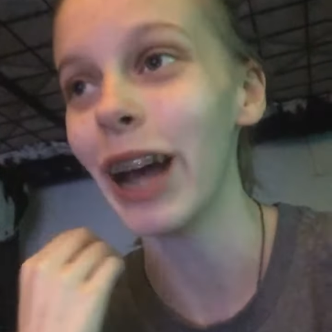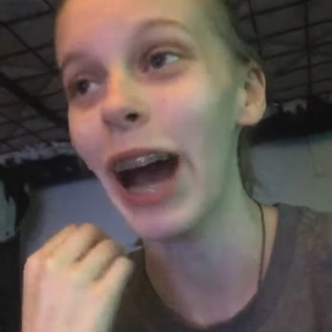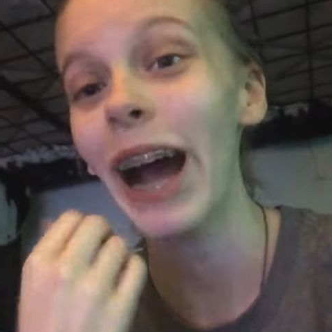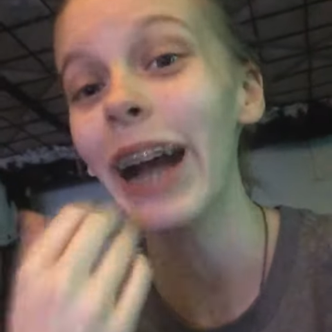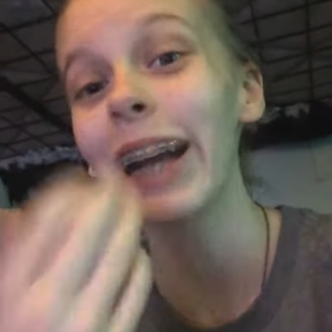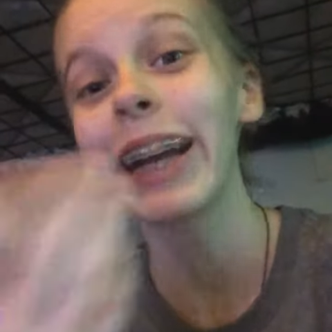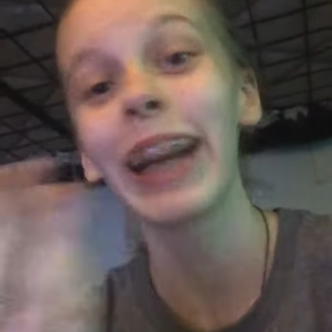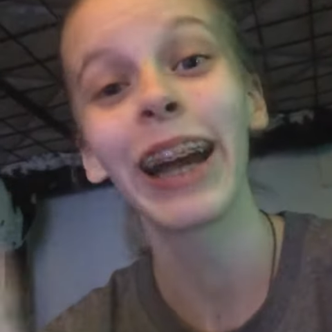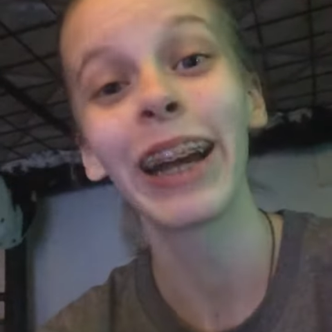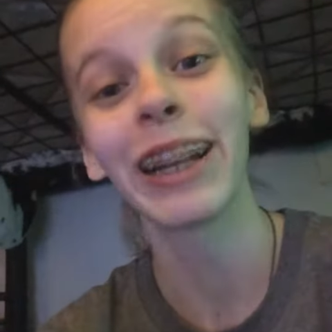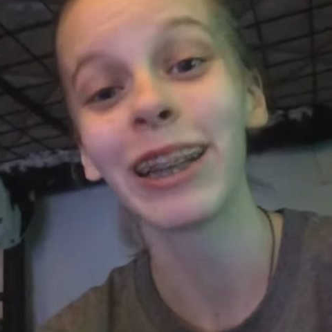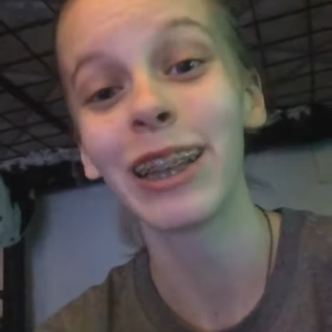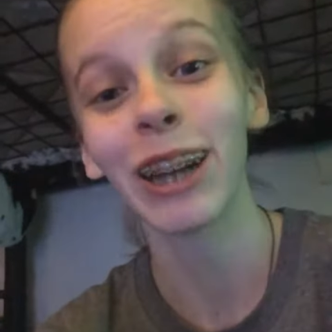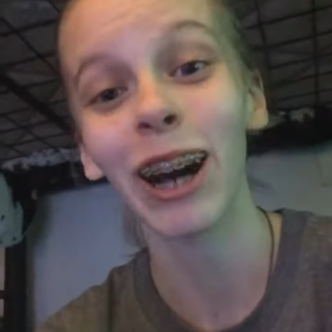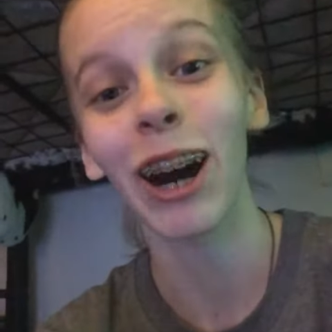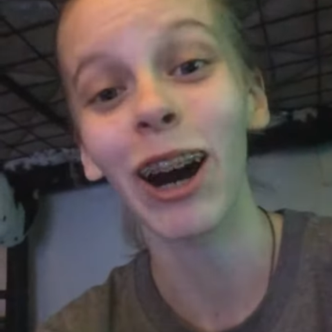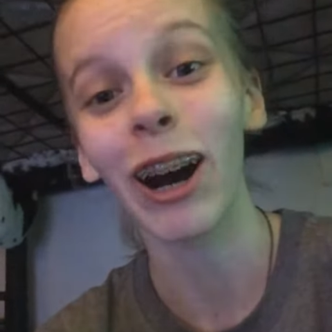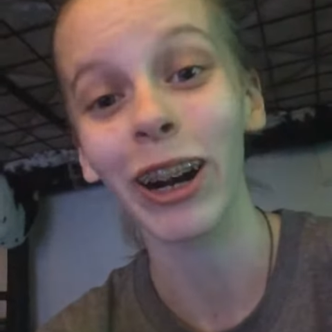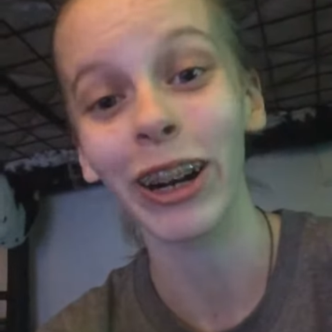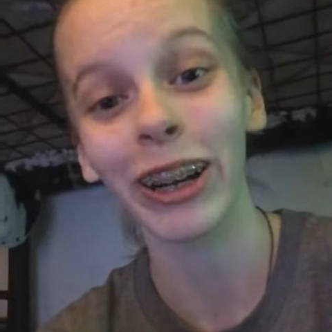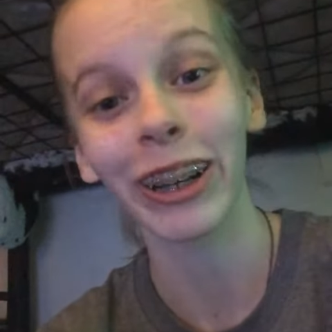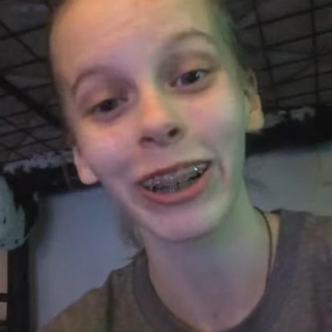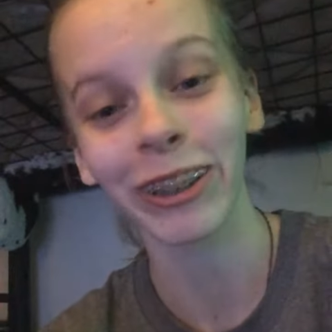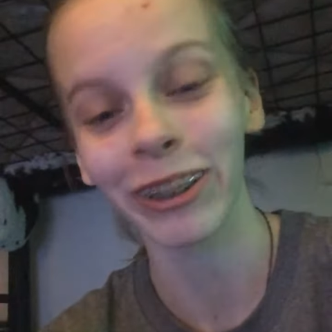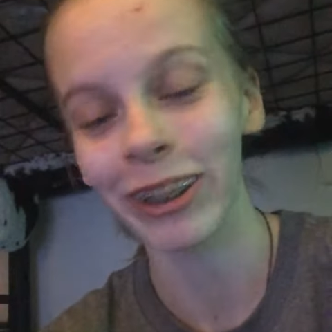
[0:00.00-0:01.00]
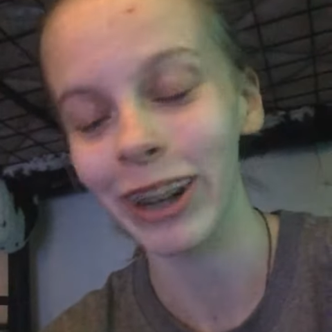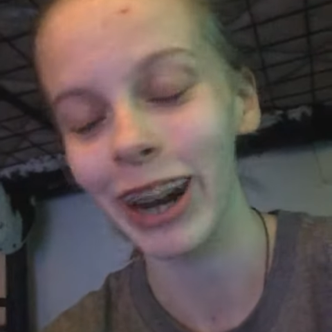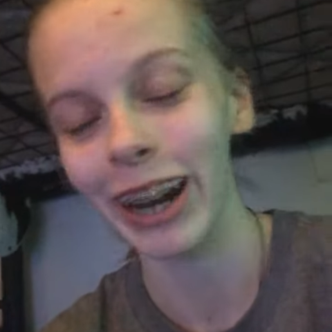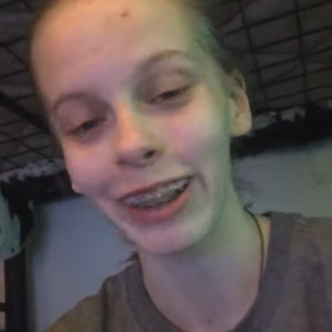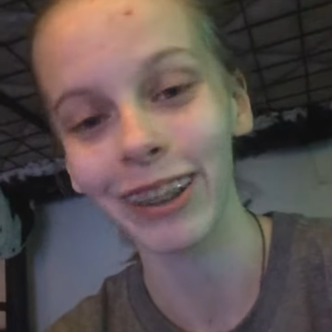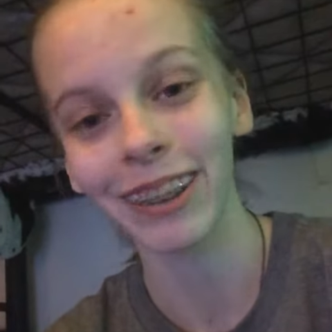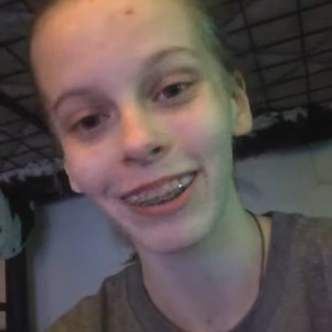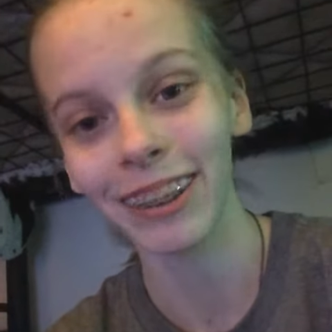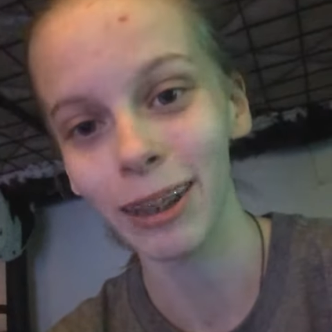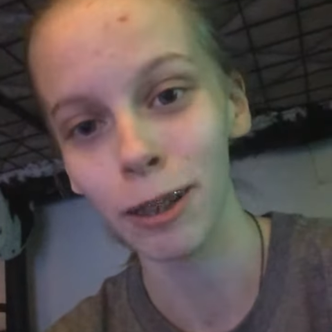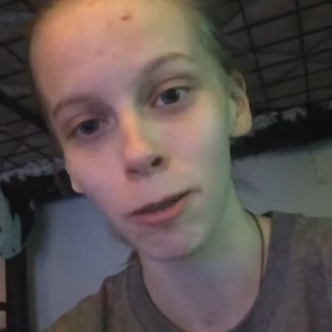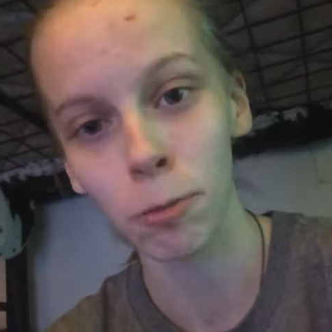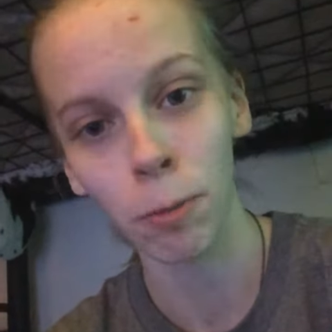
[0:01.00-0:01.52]
I can't talk
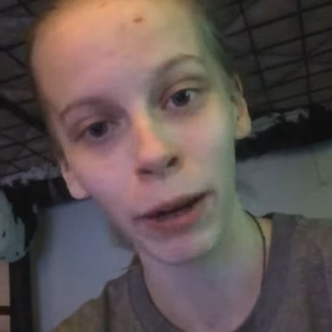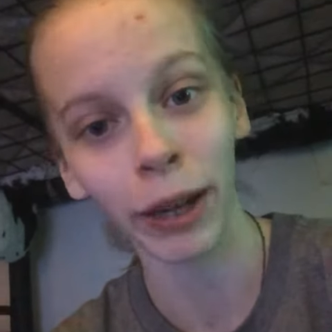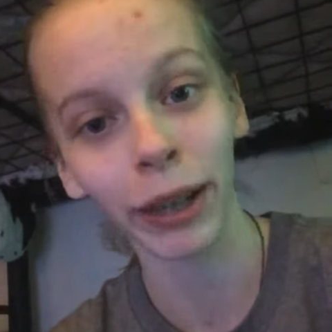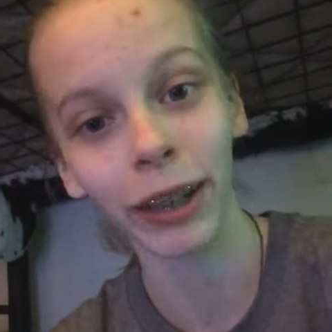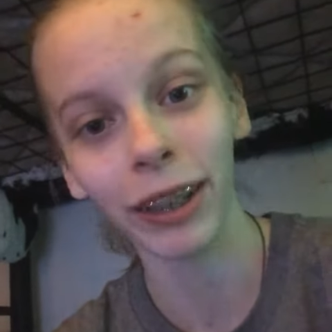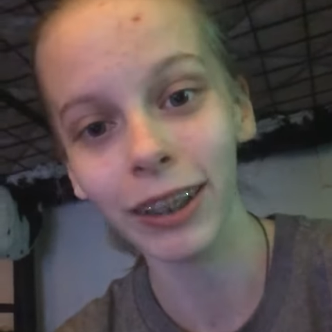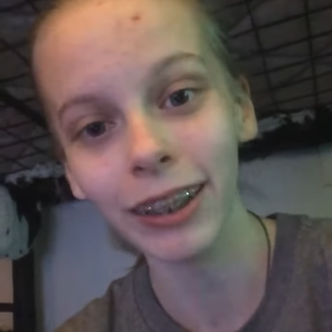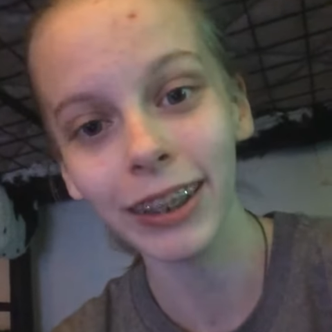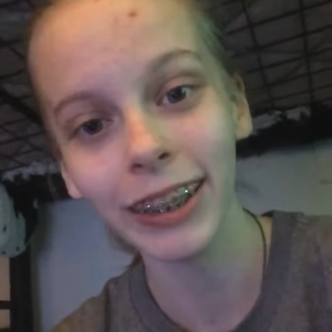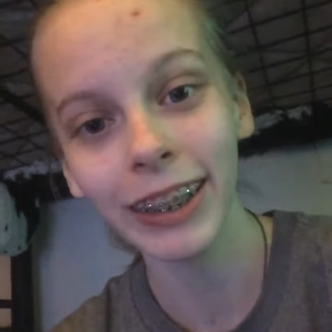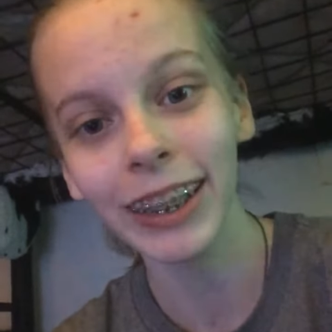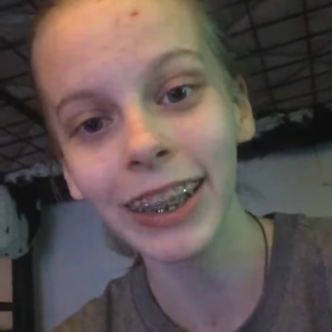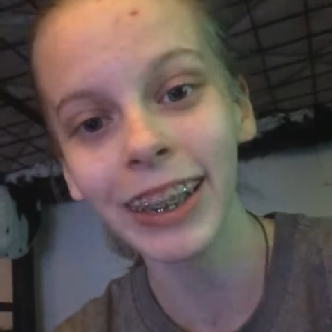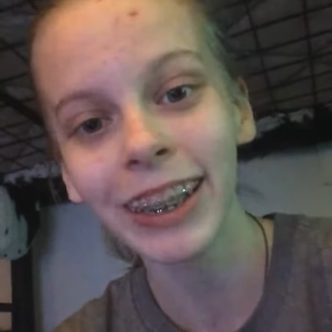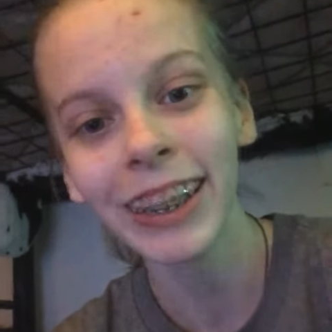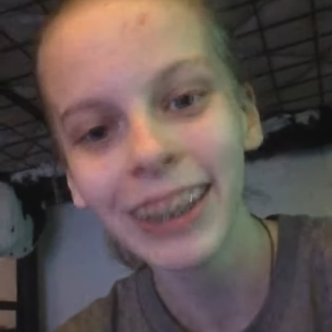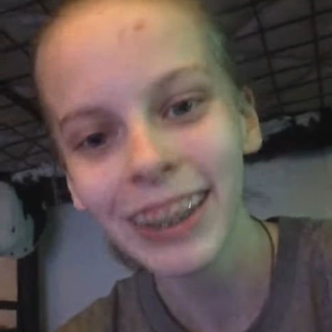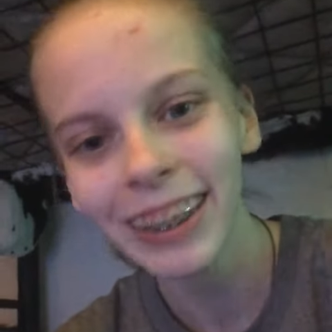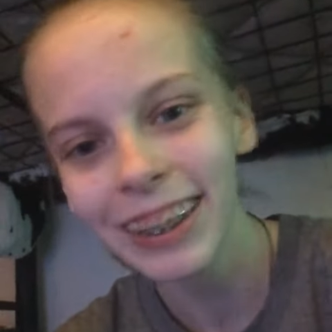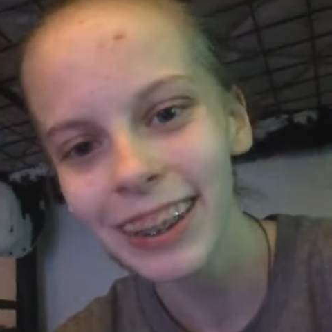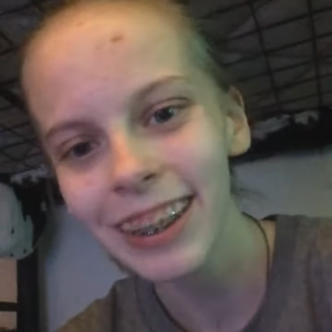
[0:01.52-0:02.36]
correctly, apparently.